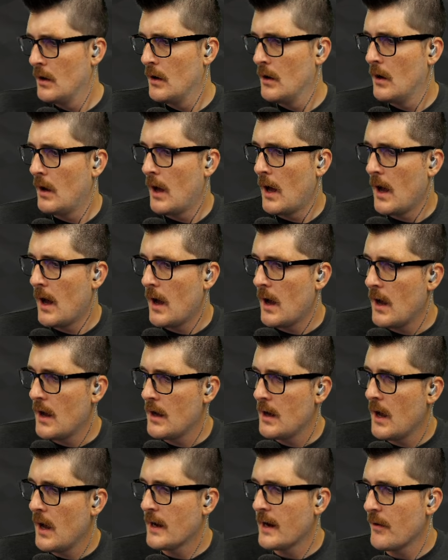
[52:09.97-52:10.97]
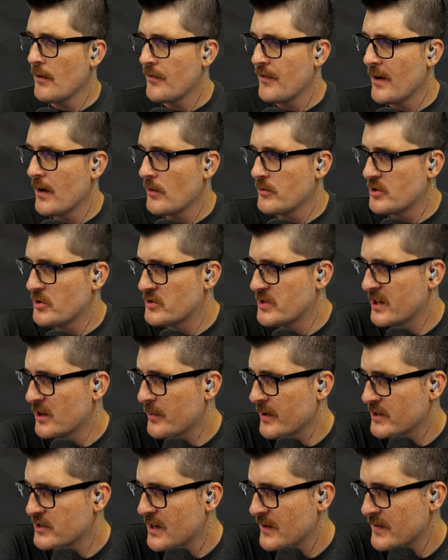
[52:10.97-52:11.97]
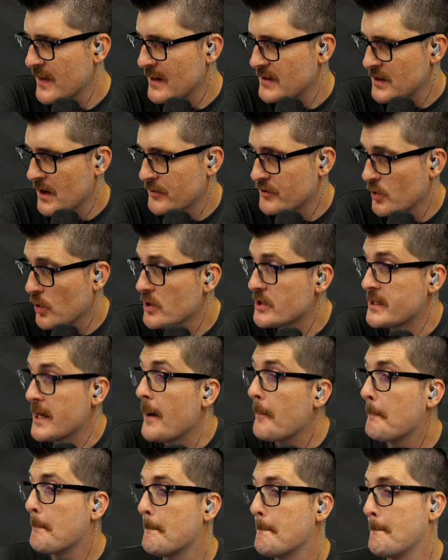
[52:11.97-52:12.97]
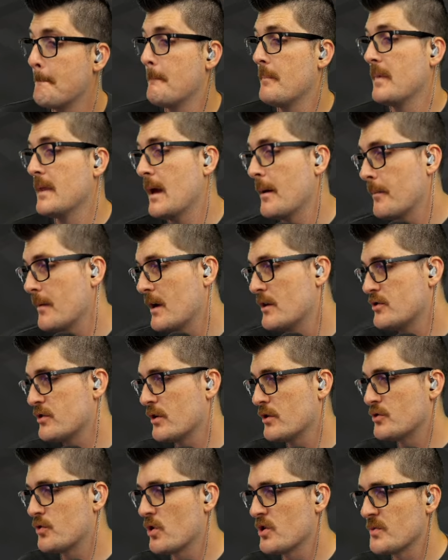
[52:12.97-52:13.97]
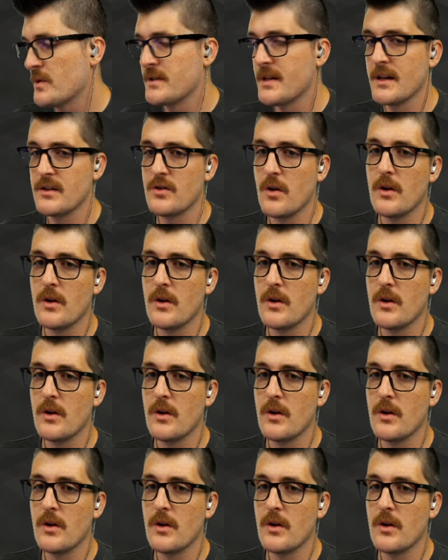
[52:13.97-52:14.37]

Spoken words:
I got refined hope to a single big chest, and that's enough storage. Yep. I usually go drawers, but it takes so long